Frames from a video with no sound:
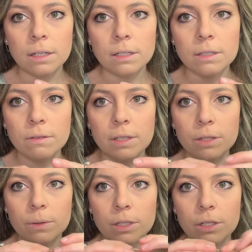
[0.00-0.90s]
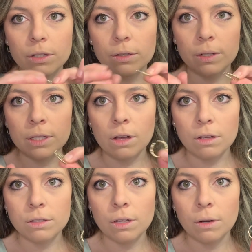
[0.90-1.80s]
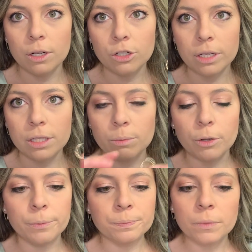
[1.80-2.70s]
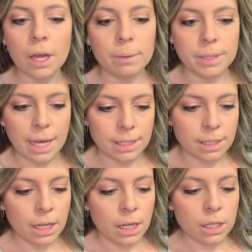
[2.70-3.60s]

So this one too is also adjustable, obsessed.